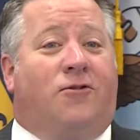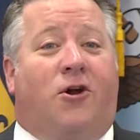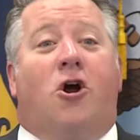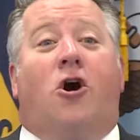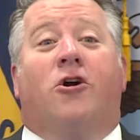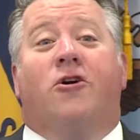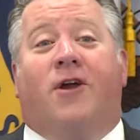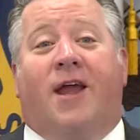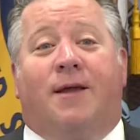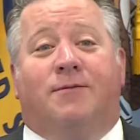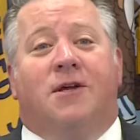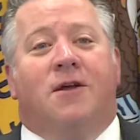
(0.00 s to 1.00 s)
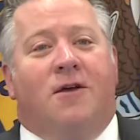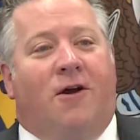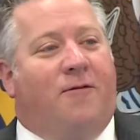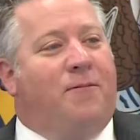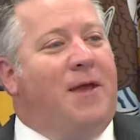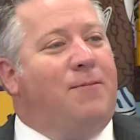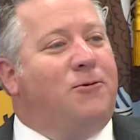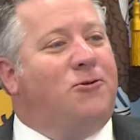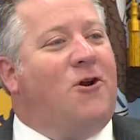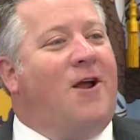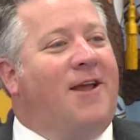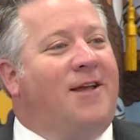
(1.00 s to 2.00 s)
the Hunger Games of people
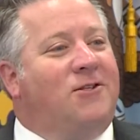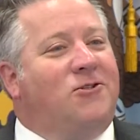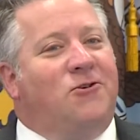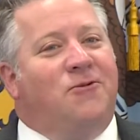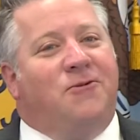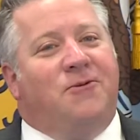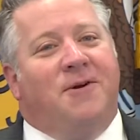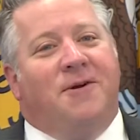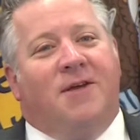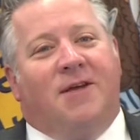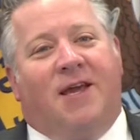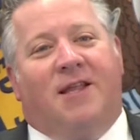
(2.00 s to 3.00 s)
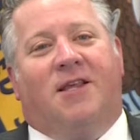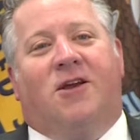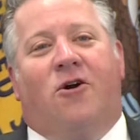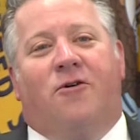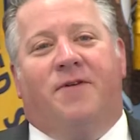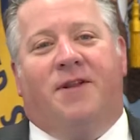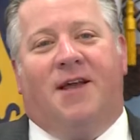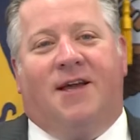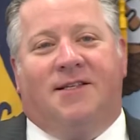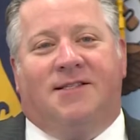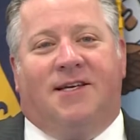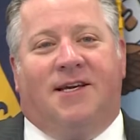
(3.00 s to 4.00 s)
trying to get the
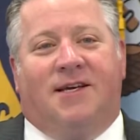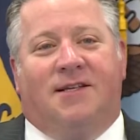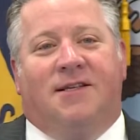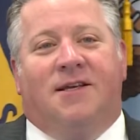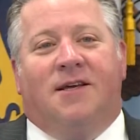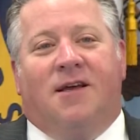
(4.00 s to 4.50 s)
COVID-19